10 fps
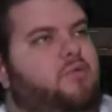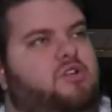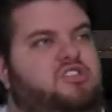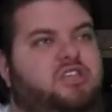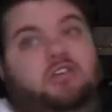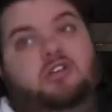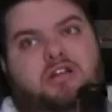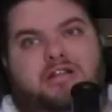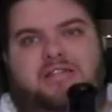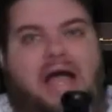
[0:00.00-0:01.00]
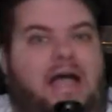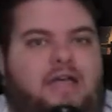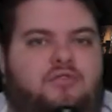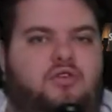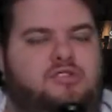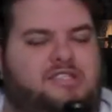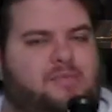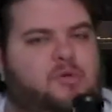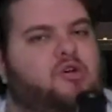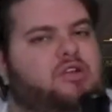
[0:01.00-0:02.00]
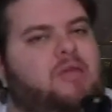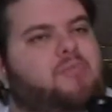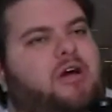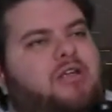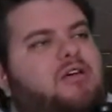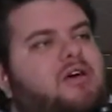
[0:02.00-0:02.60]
which is like you're gonna die if you use this ability, but